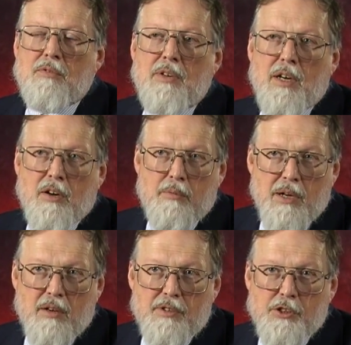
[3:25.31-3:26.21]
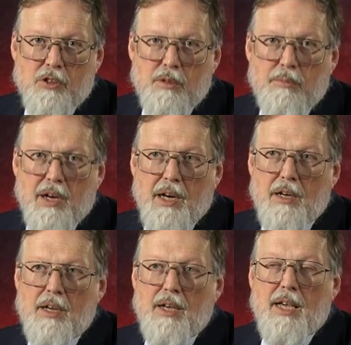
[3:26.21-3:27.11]
very beneficial
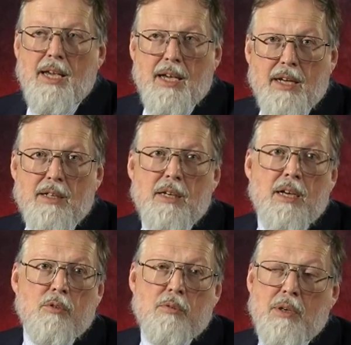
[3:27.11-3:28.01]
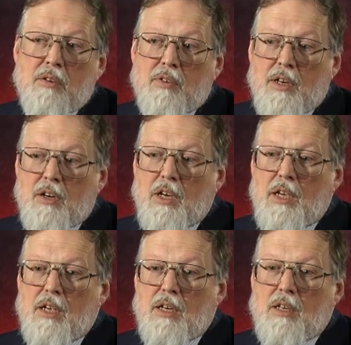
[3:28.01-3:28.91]
impact, and it would be a very